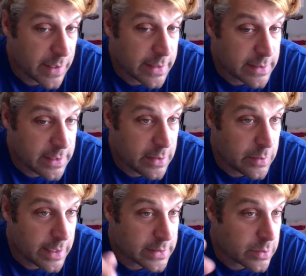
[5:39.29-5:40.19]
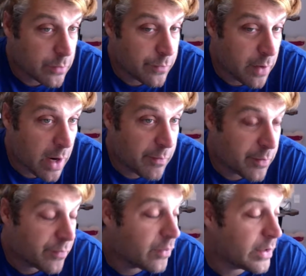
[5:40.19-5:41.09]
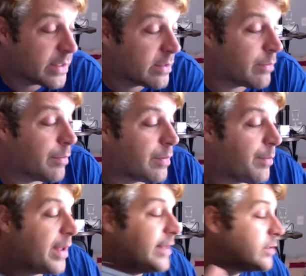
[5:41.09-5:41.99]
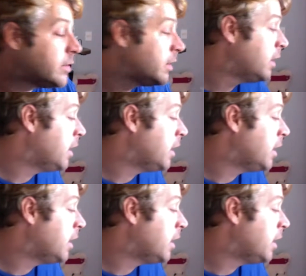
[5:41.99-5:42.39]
I can tell you that so far I've preferred it the best.